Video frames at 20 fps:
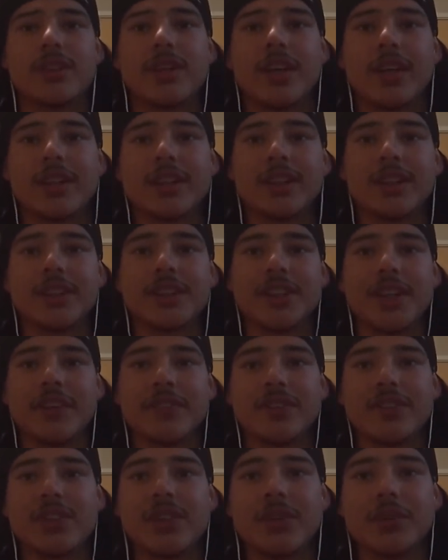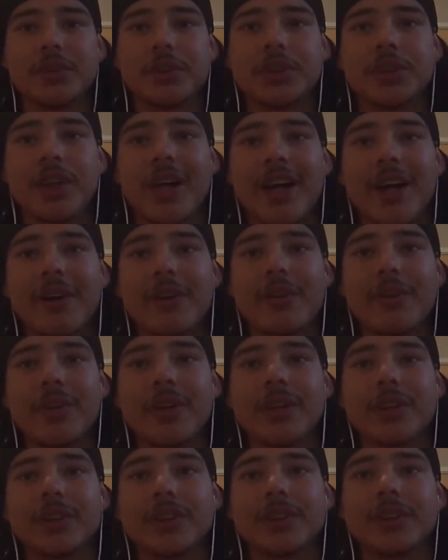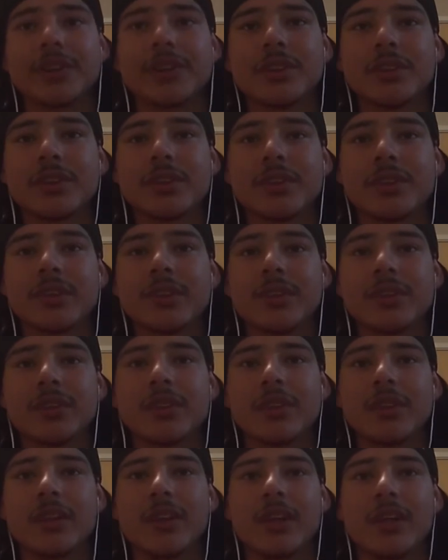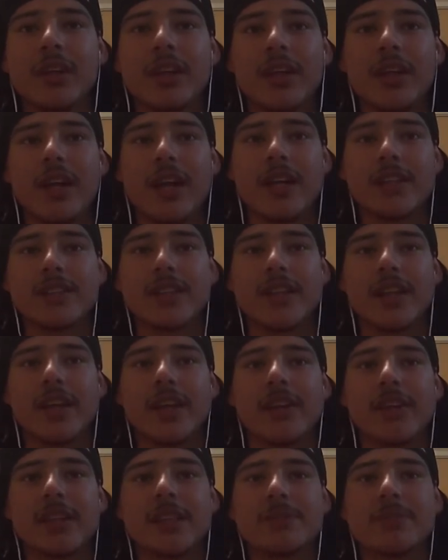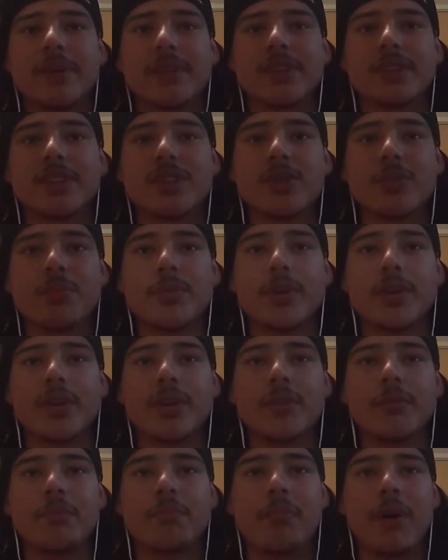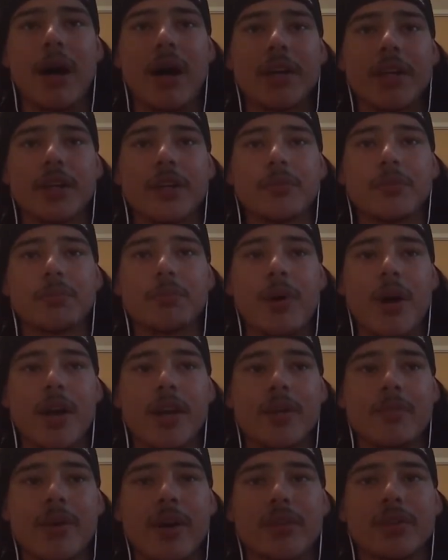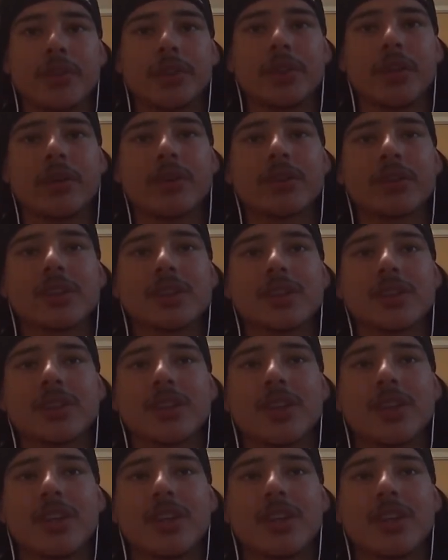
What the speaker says: It just seems so childish. As in, like, let's make stupid potty mouth jokes.